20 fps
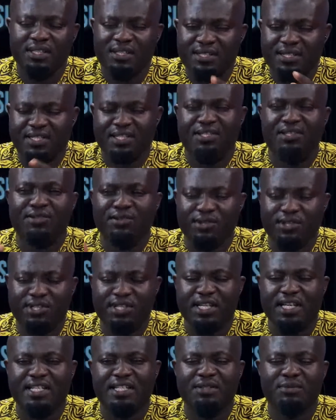
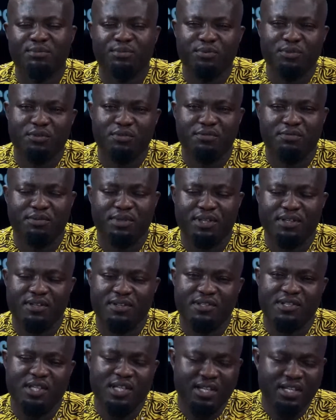security has improved,
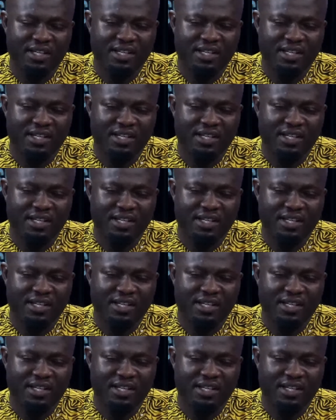because